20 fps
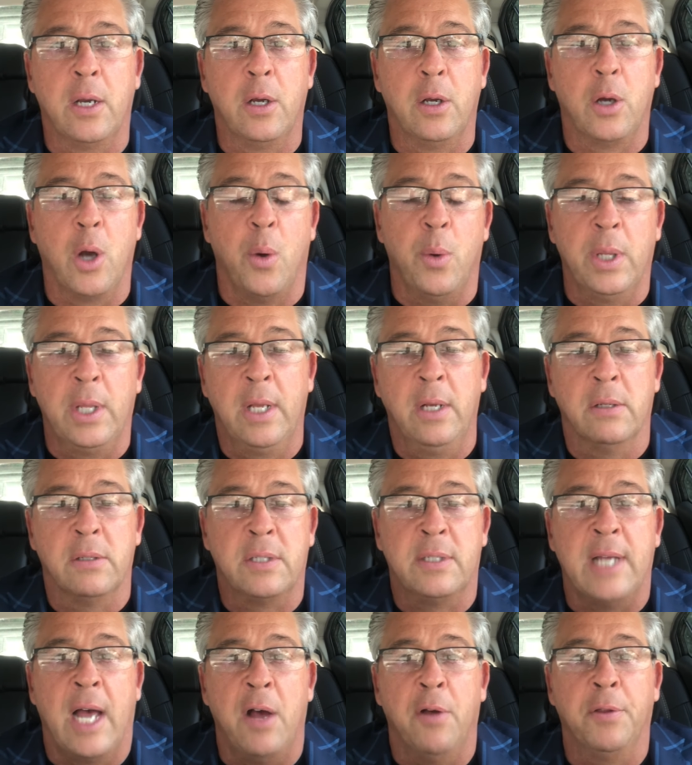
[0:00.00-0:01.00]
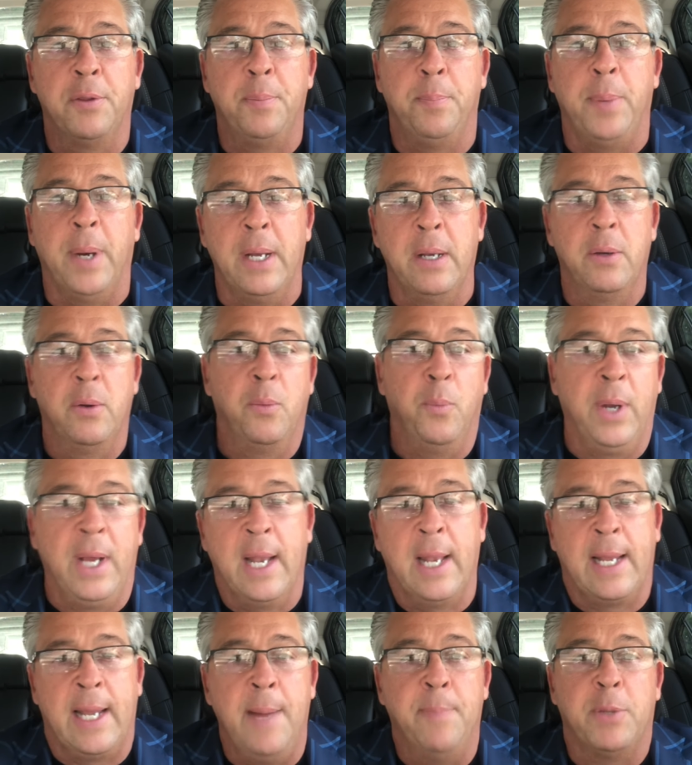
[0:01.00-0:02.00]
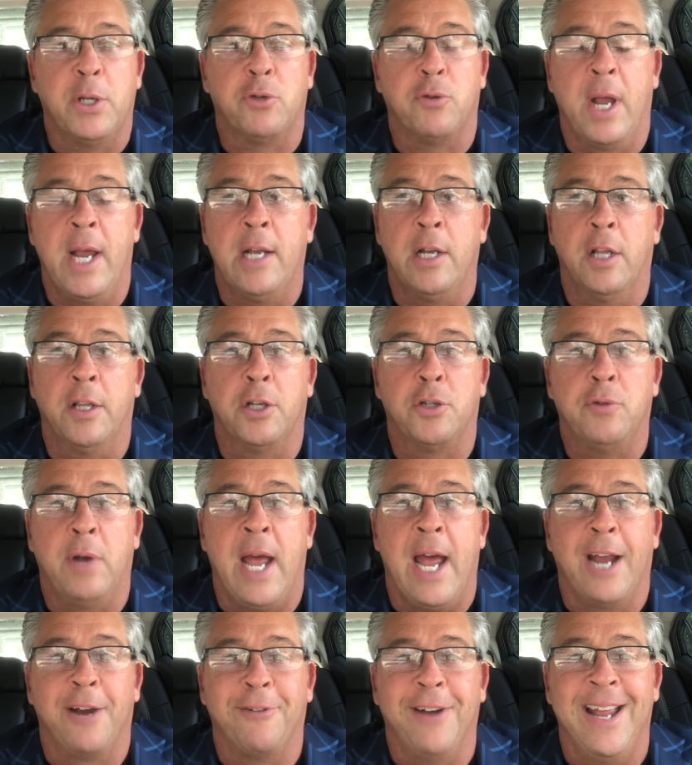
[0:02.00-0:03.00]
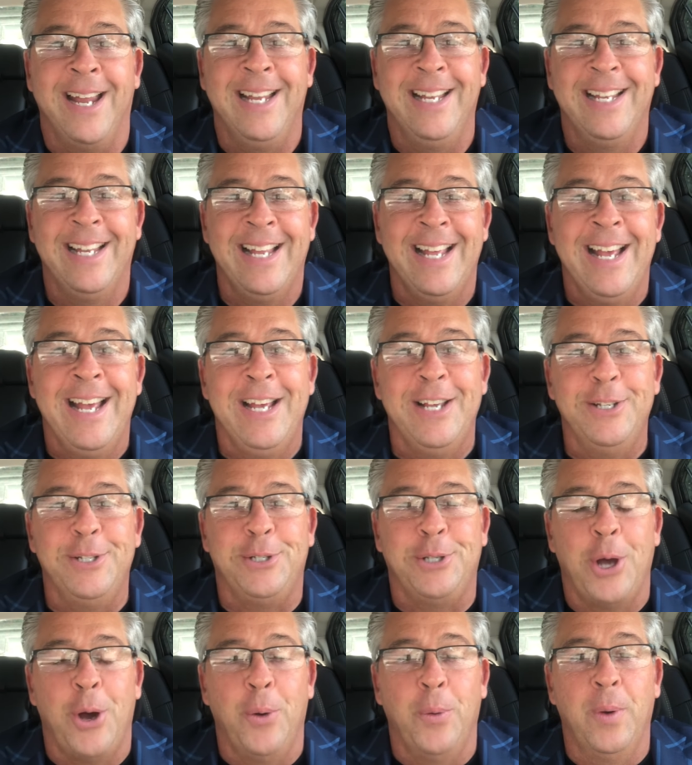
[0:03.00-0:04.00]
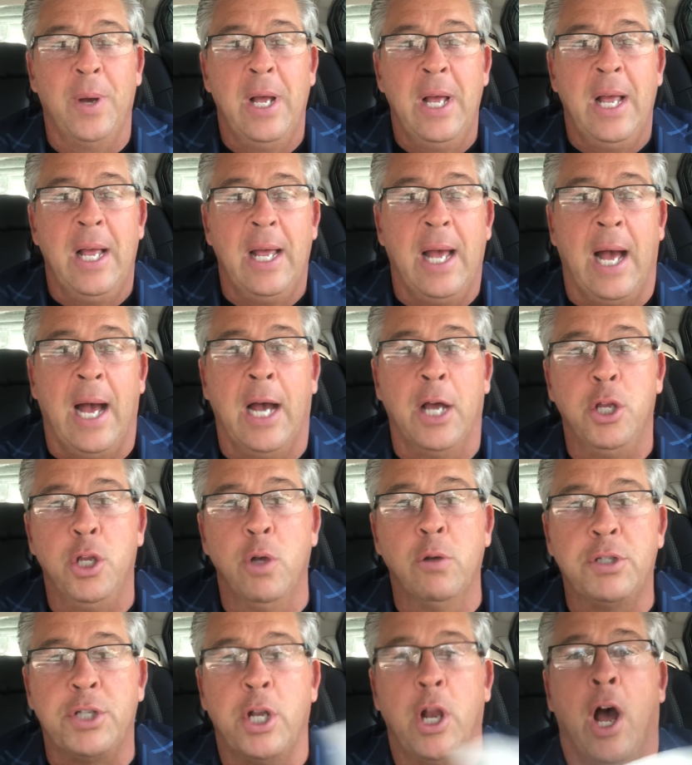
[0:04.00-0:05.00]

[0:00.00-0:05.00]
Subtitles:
go a little south, but we got to keep the train on the track, right? So use and